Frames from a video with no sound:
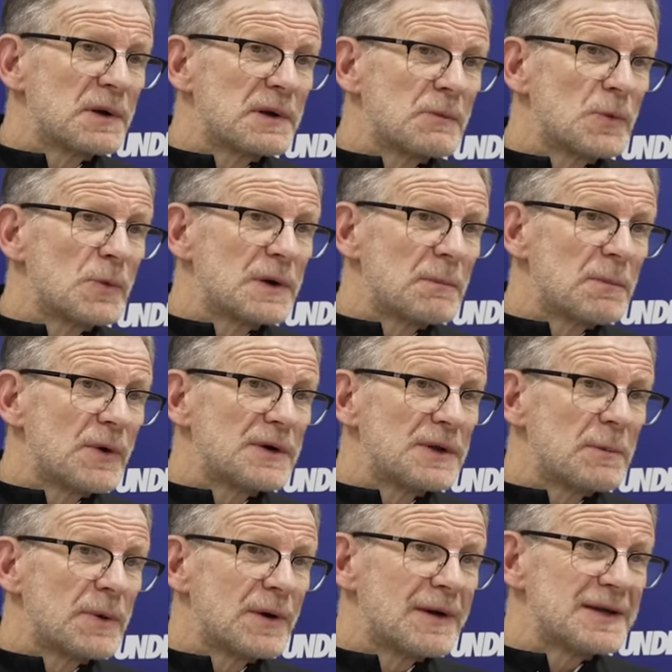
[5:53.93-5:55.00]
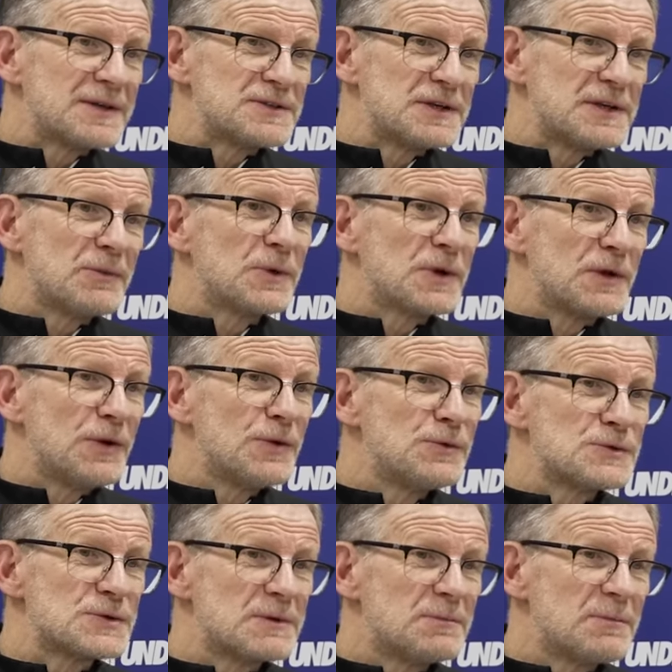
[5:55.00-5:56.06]
people want to buy your players. You don't want to
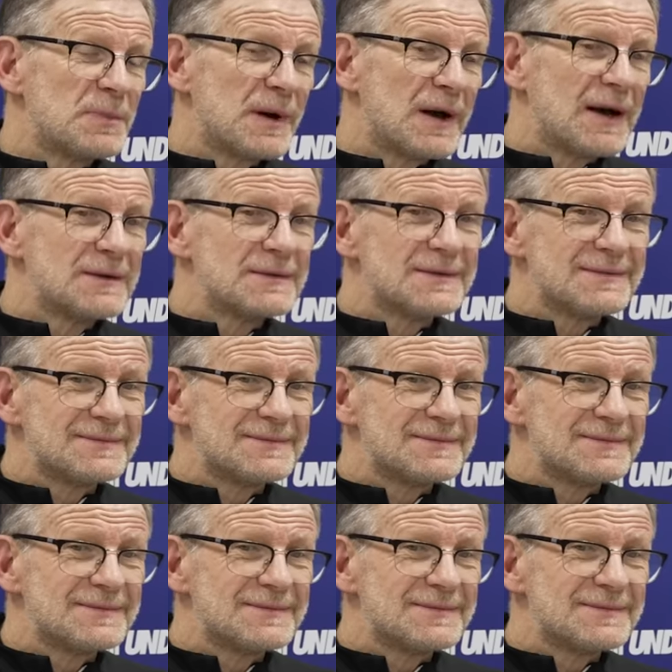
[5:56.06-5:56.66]
lose them, but